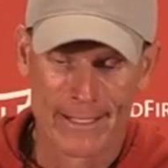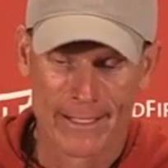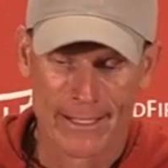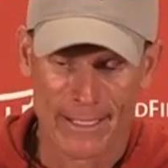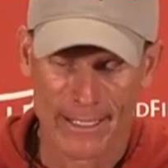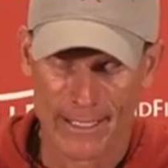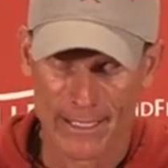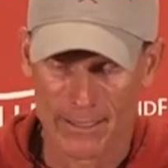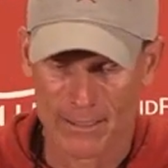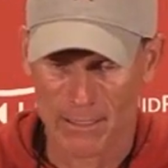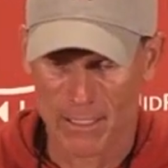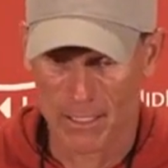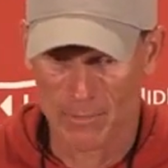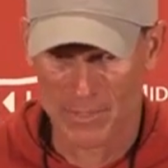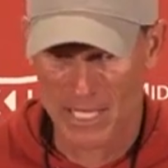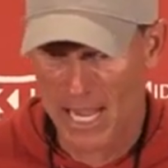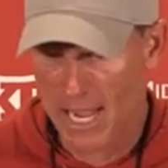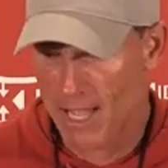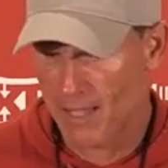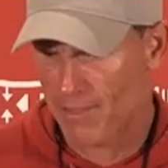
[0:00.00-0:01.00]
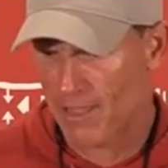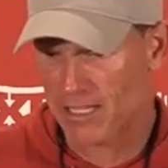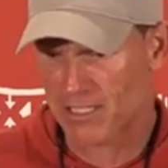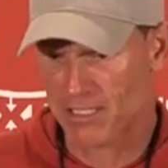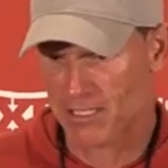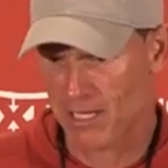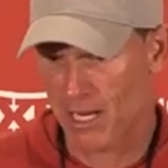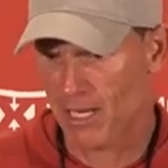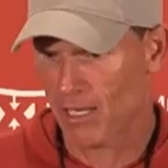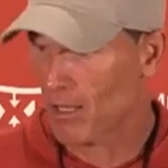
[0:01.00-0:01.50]
And I
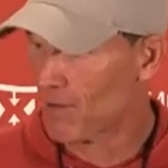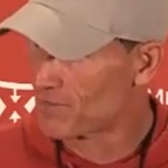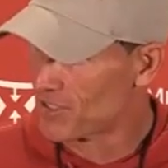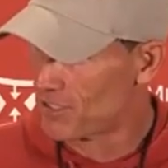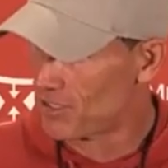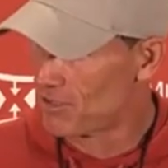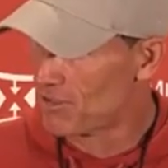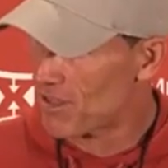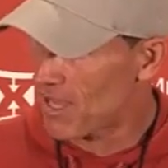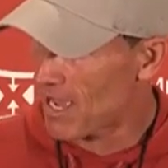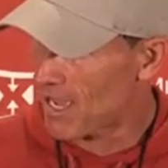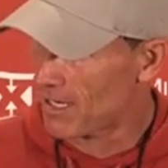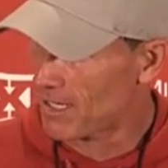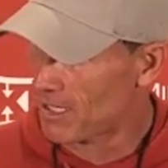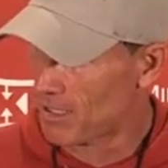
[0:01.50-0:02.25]
love to do that.